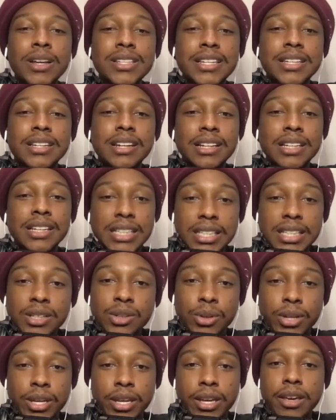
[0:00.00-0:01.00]
he wasn't a
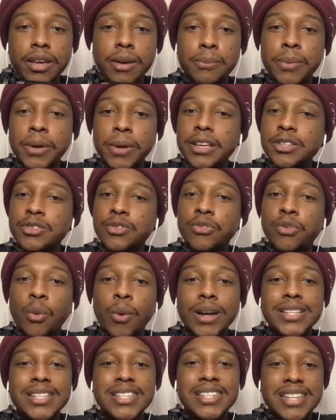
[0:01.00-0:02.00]
little kid, but
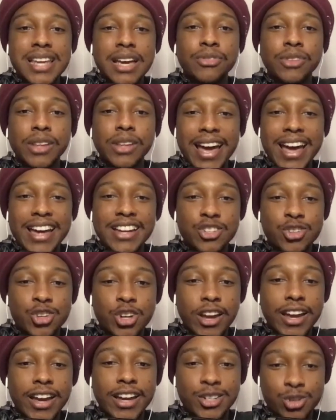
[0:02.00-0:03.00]
his voice definitely
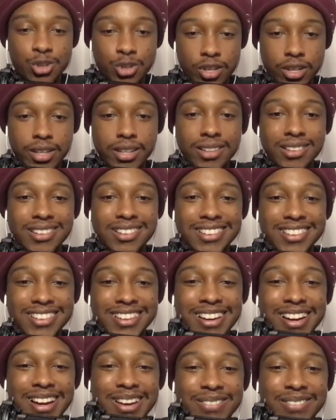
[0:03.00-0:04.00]
hadn't changed yet.